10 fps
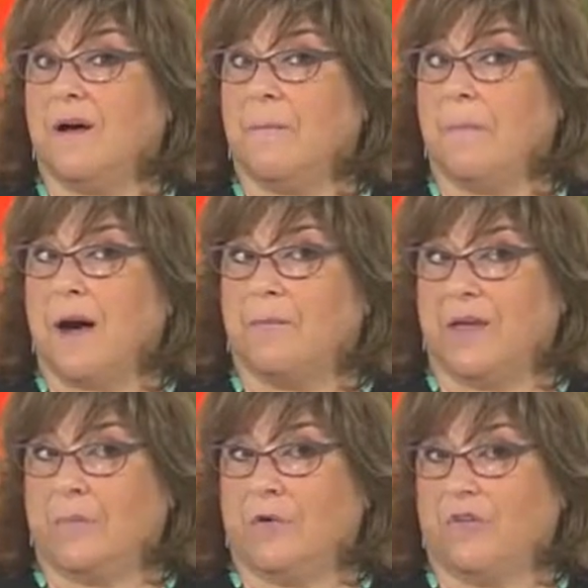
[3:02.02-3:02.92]
Mama
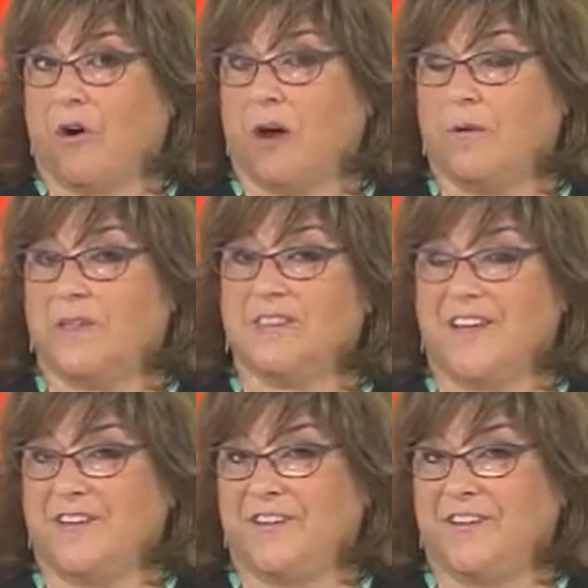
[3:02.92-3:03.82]
Himmelfarb
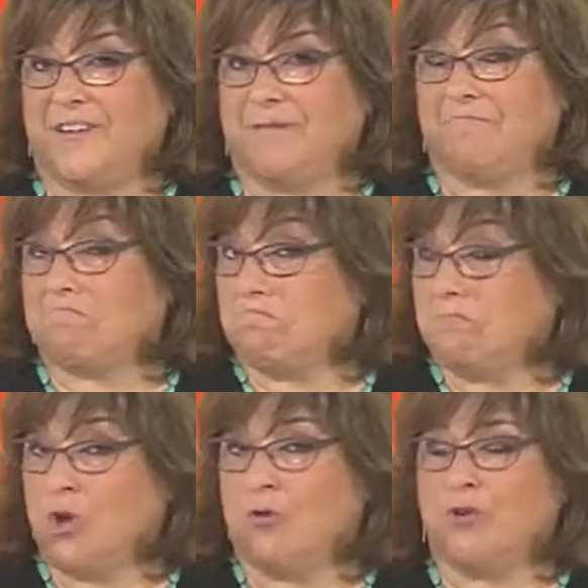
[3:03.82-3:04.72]
intended.
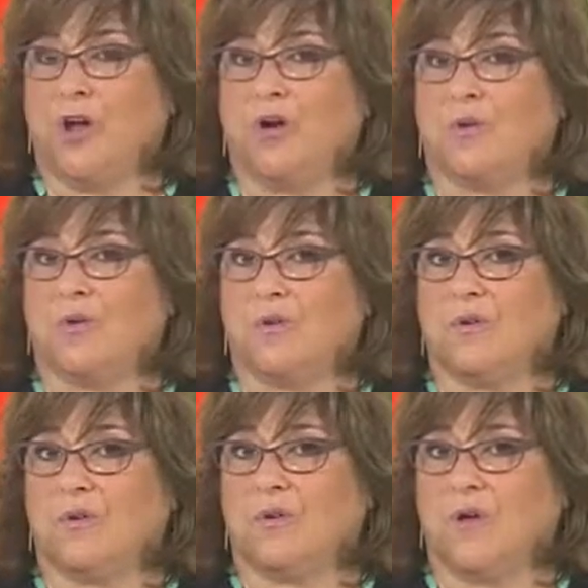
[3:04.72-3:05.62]
Don't know.
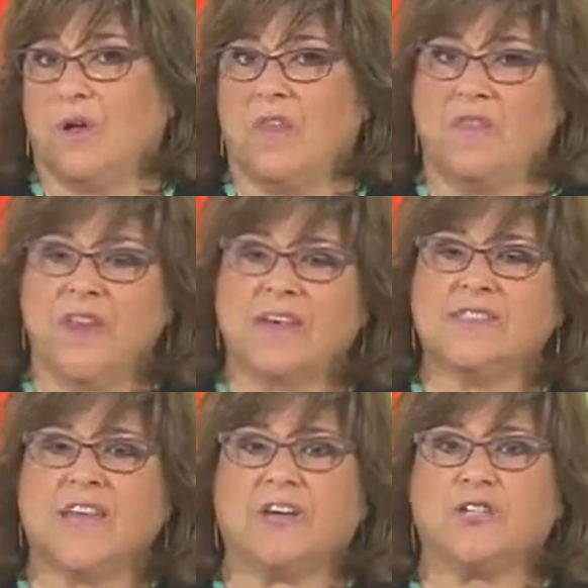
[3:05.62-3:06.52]
The
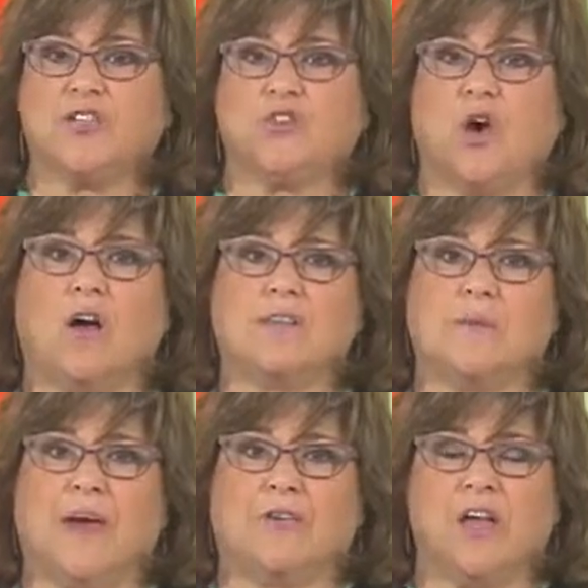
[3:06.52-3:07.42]
next section talks
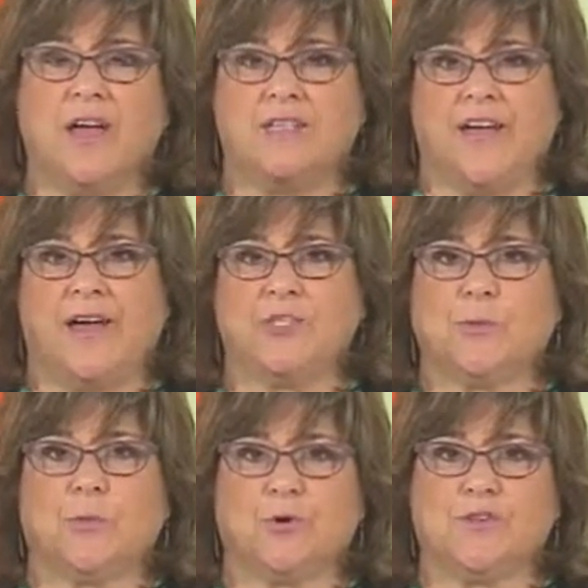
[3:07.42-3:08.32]
about
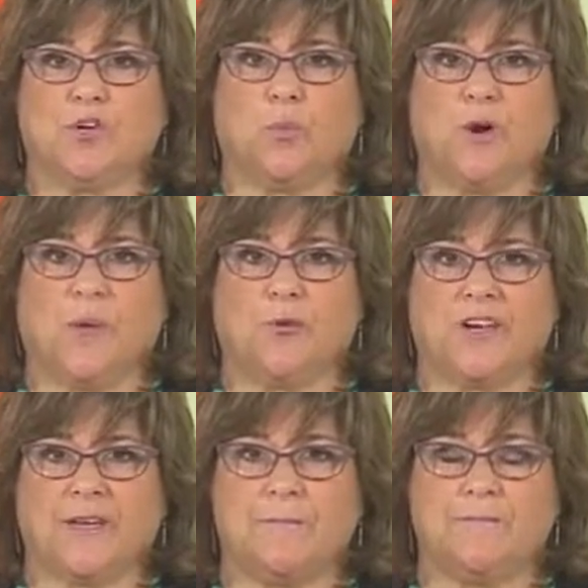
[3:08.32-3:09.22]
tangible personal
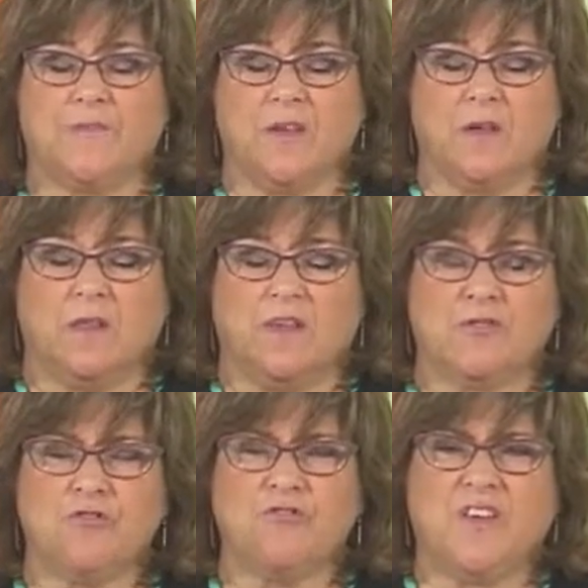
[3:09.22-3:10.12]
property.
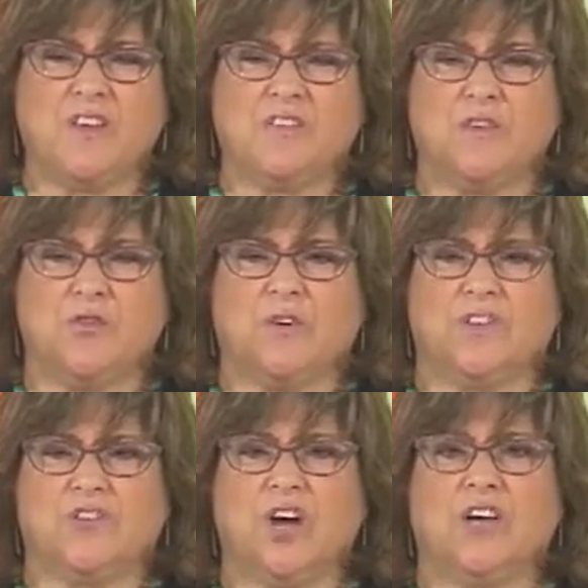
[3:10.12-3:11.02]
These are things that you
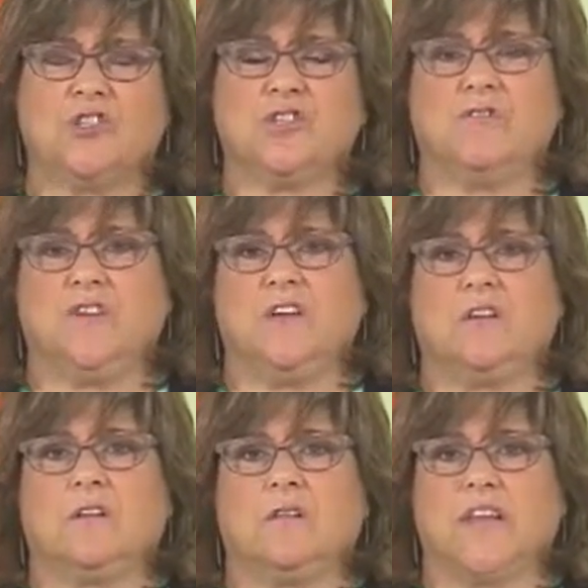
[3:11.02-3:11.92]
can touch,
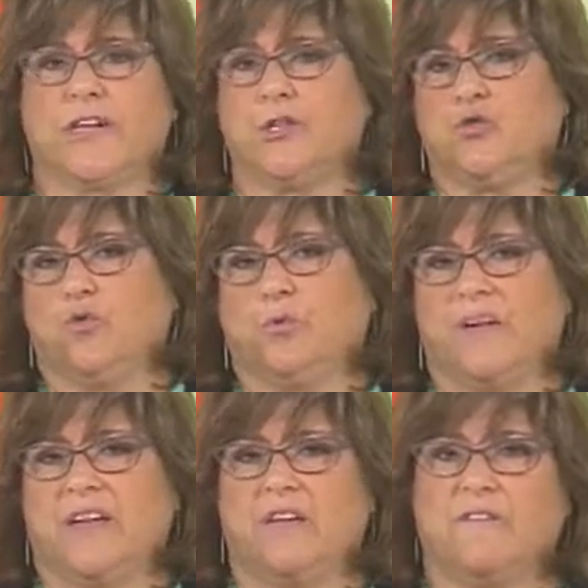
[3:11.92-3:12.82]
feel, like
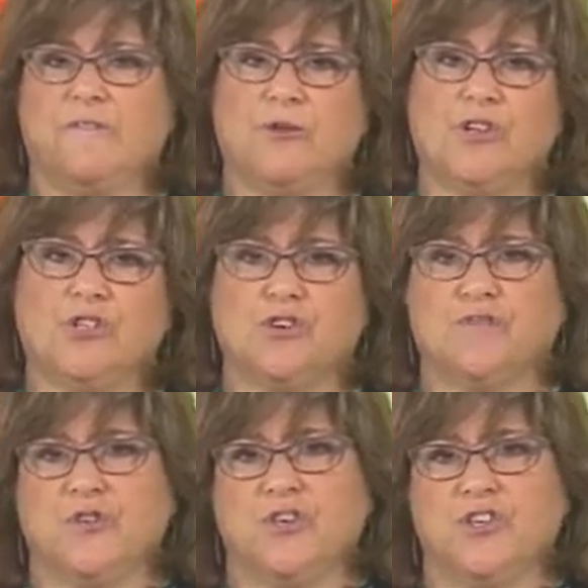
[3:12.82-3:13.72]
jewelry, furniture,
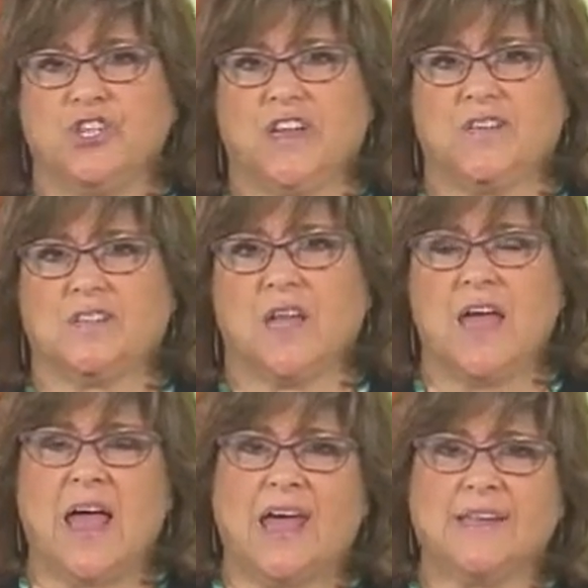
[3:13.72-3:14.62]
furnishings,
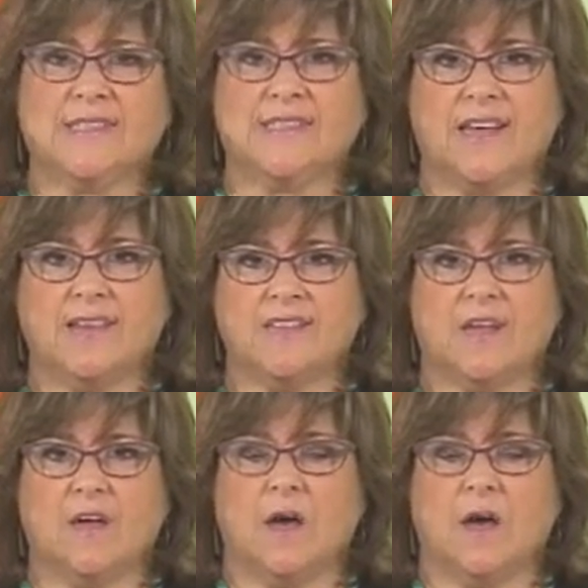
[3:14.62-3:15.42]
and it says,